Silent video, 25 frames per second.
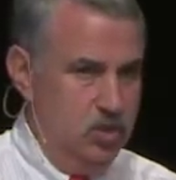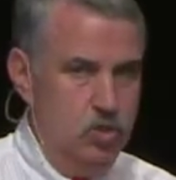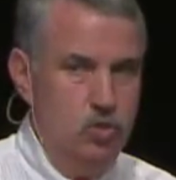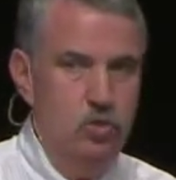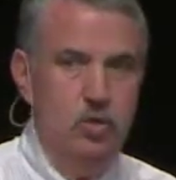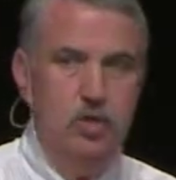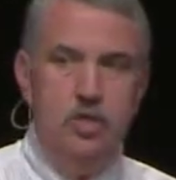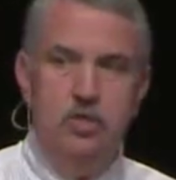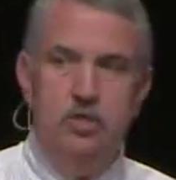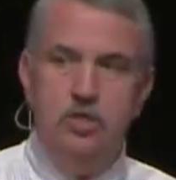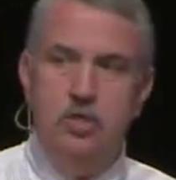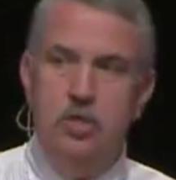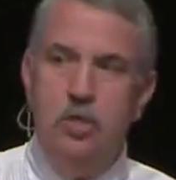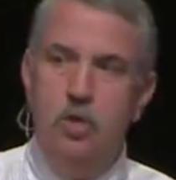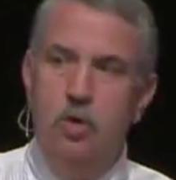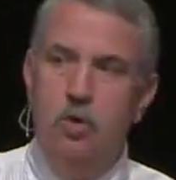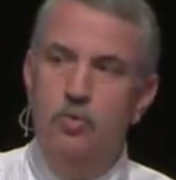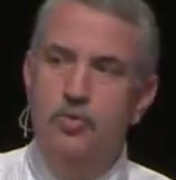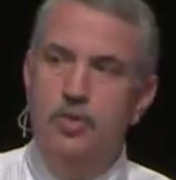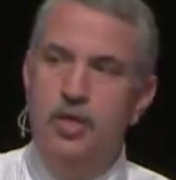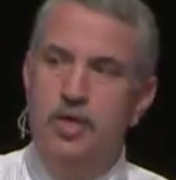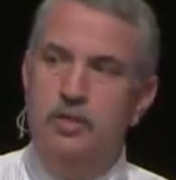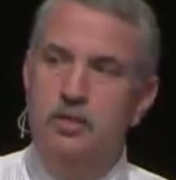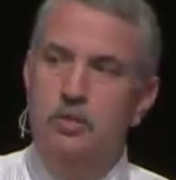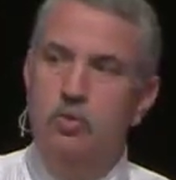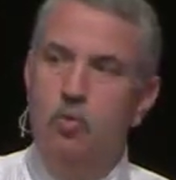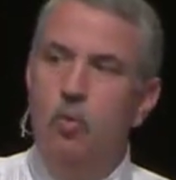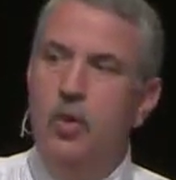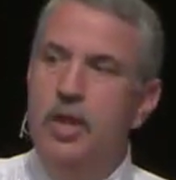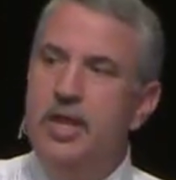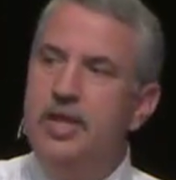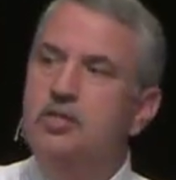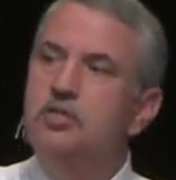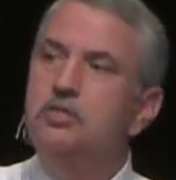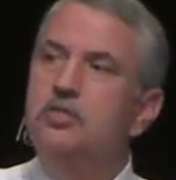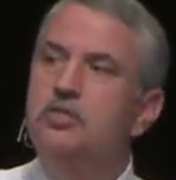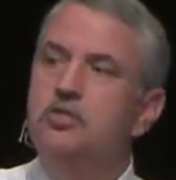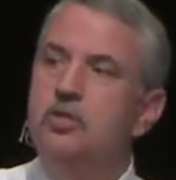you need to know that the
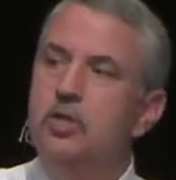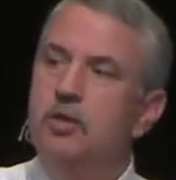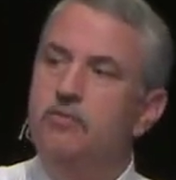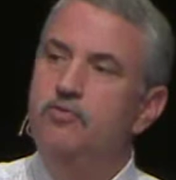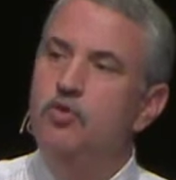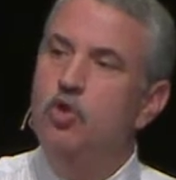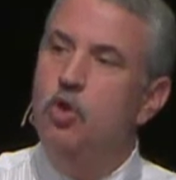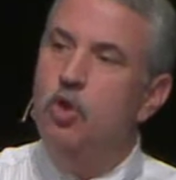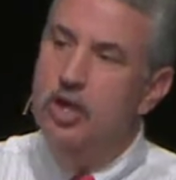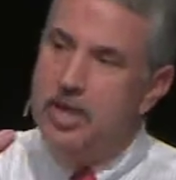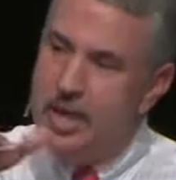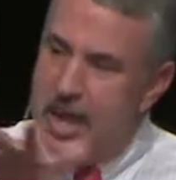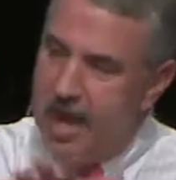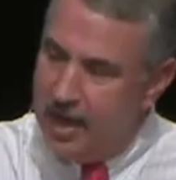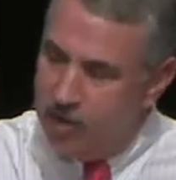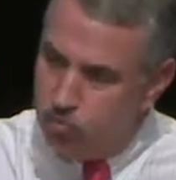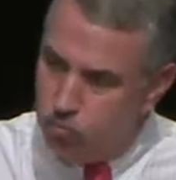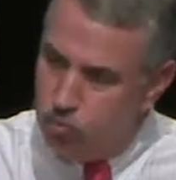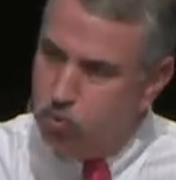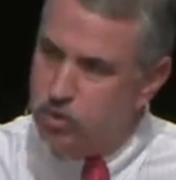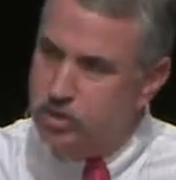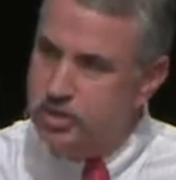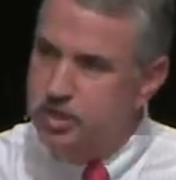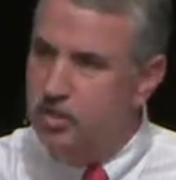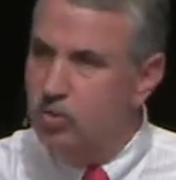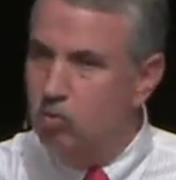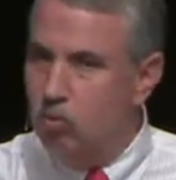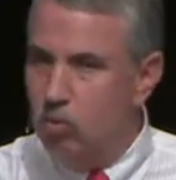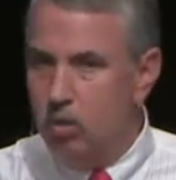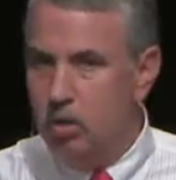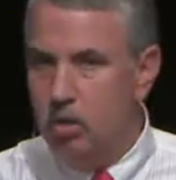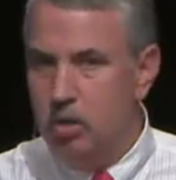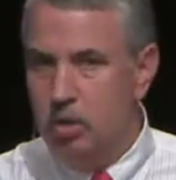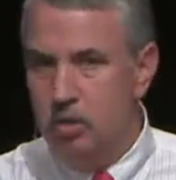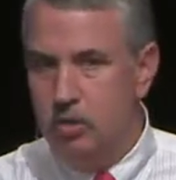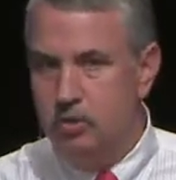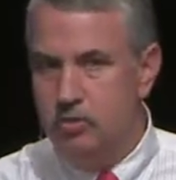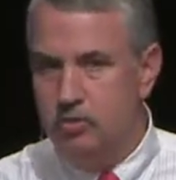wages of your non-routine
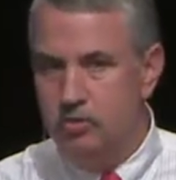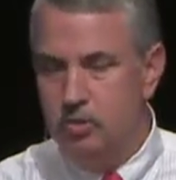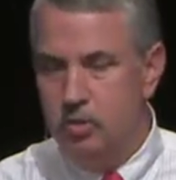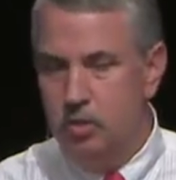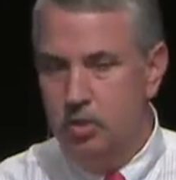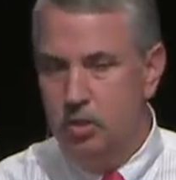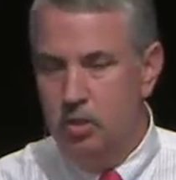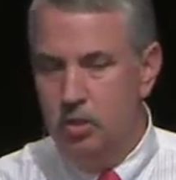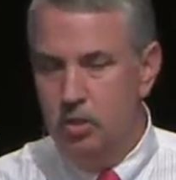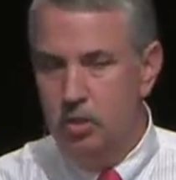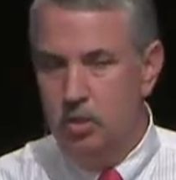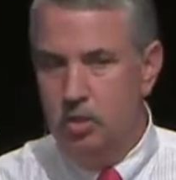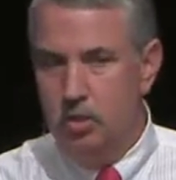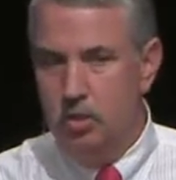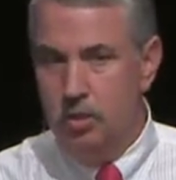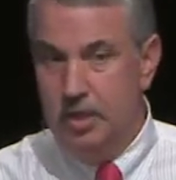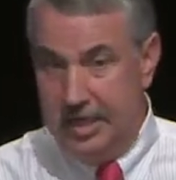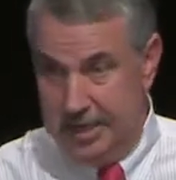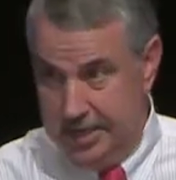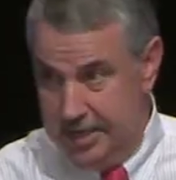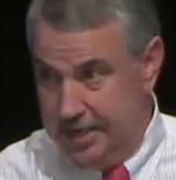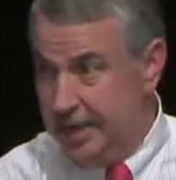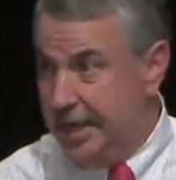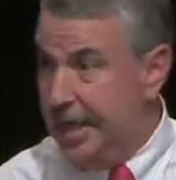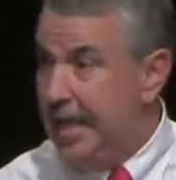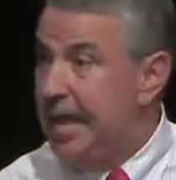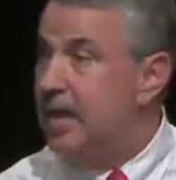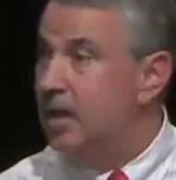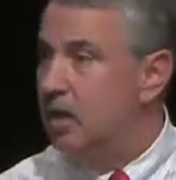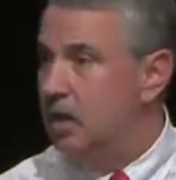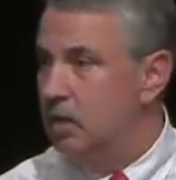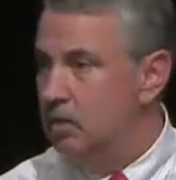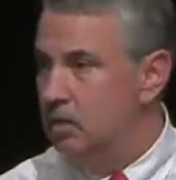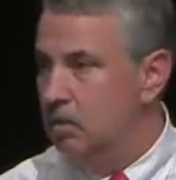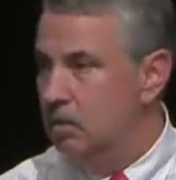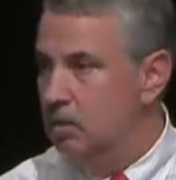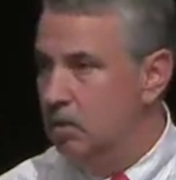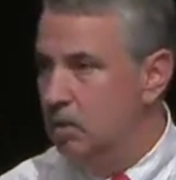workers in
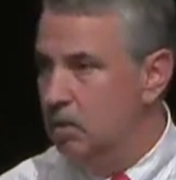Atlanta